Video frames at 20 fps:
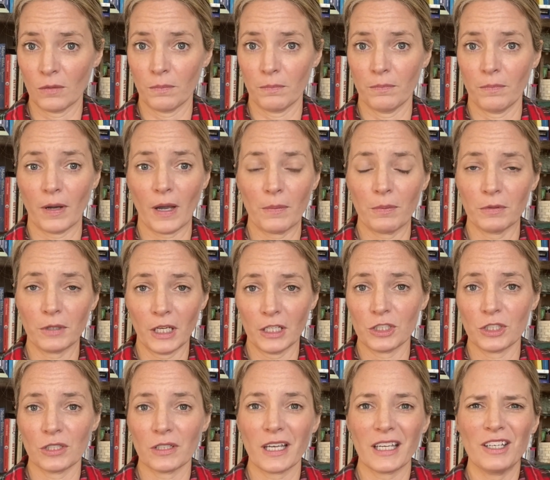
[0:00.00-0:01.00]

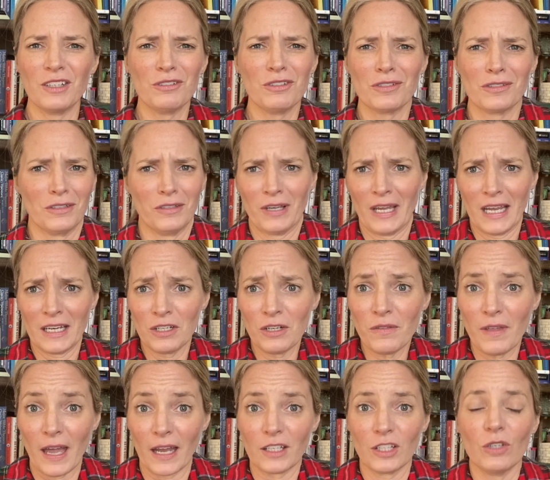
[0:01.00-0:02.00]
population. Like you can't do
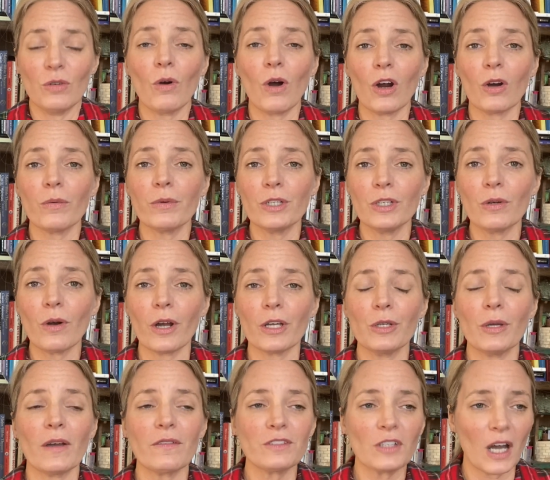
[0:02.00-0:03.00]
that. You are where you are. You
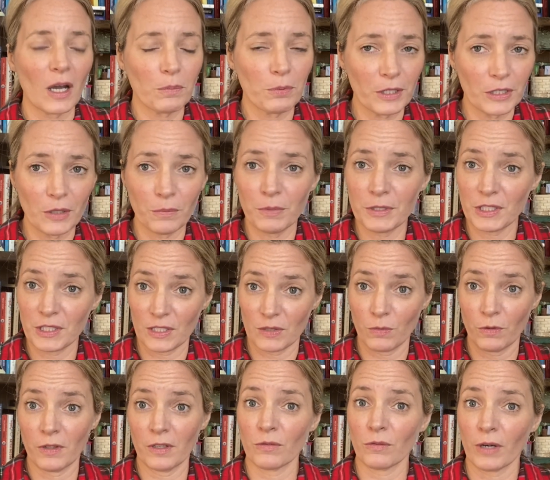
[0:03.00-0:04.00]
have to operate your business
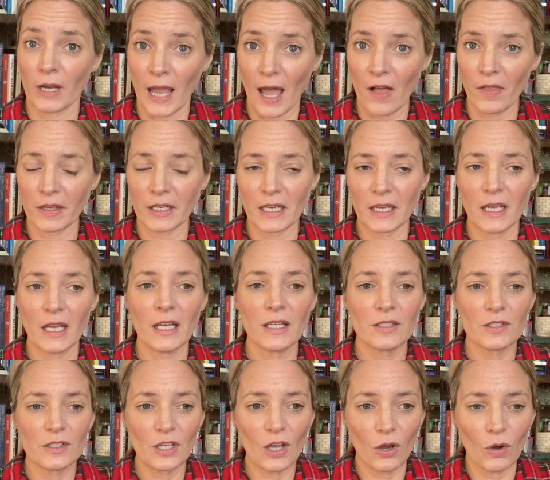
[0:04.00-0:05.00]
within reality.
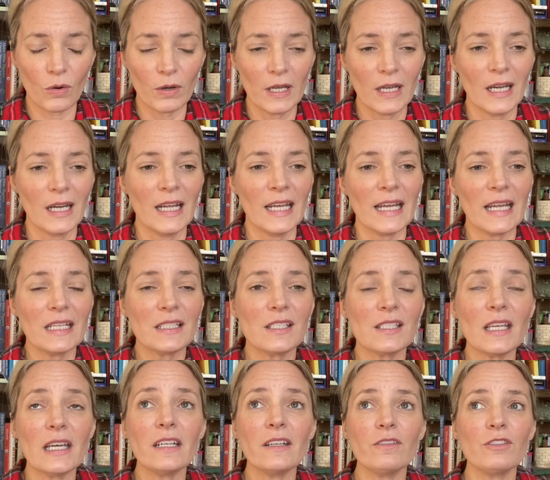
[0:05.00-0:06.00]
So
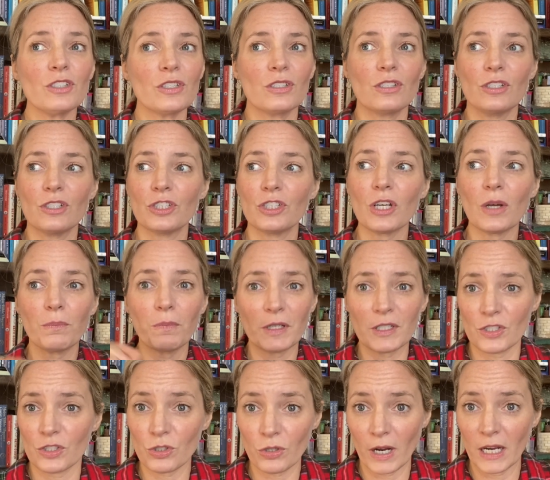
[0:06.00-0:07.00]
instead of just jumping
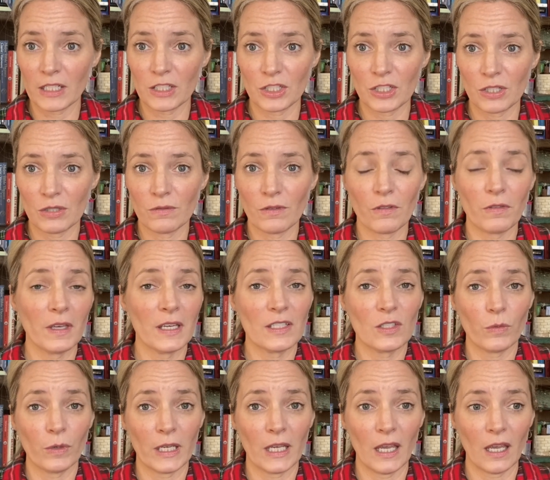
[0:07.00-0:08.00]
straight to the things that
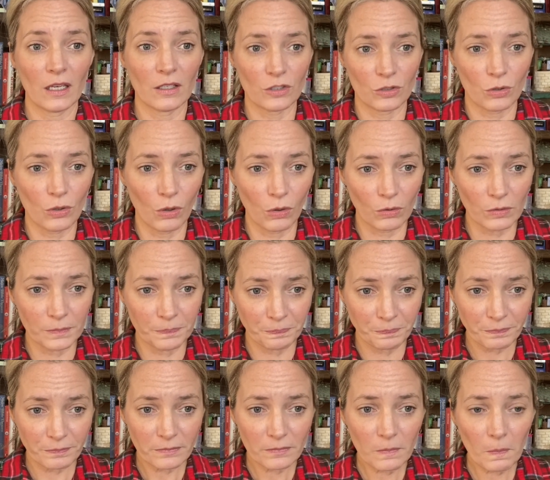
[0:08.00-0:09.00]
we can't control,
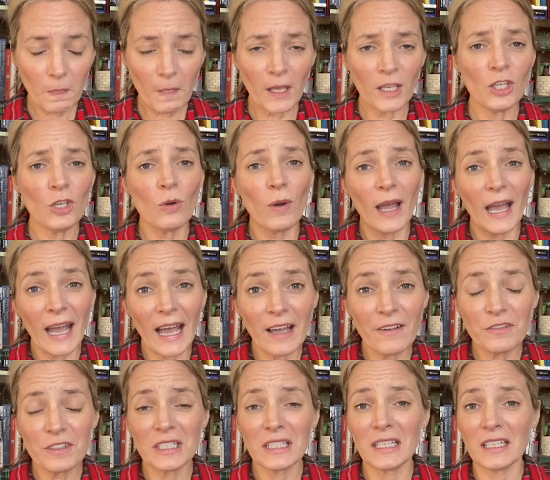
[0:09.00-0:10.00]
you have
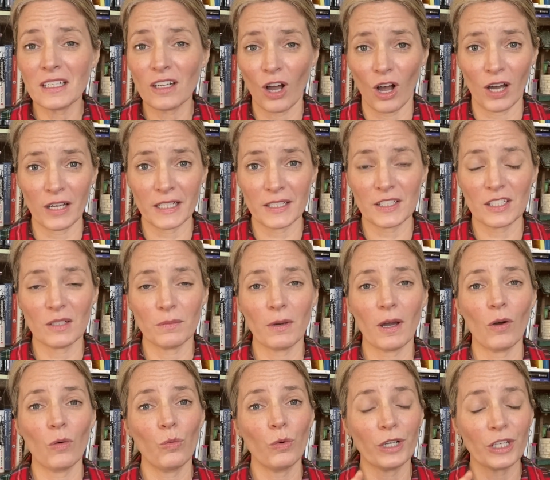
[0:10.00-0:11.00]
to get honest
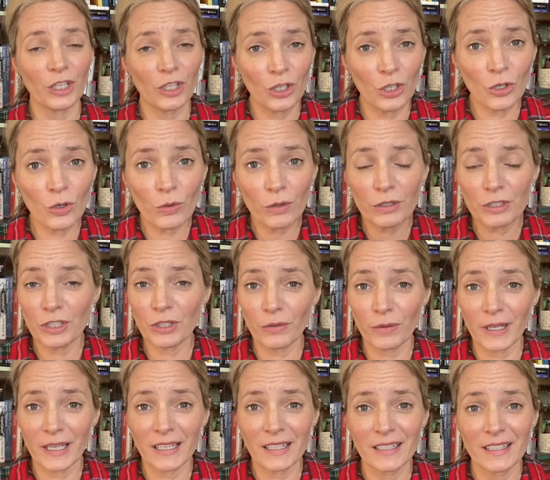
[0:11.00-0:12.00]
about what you are
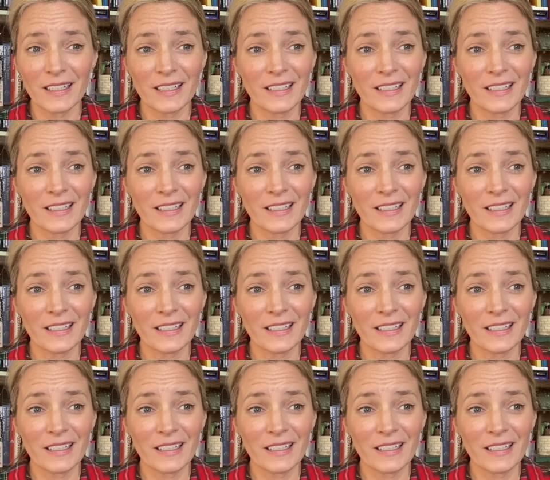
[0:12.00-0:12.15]
doing